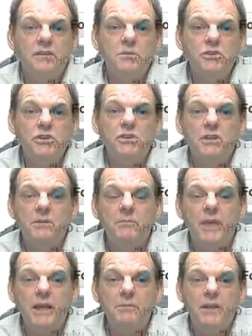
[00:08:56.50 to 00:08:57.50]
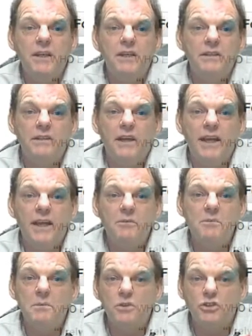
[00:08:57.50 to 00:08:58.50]
there was just a, maybe, I can't
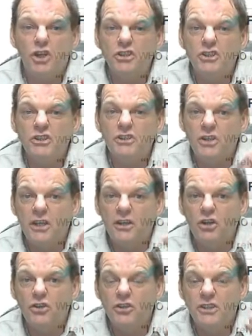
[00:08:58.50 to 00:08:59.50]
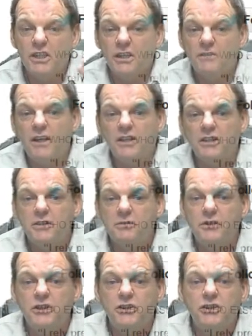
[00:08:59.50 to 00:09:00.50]
remember, dozens and hundreds of all the different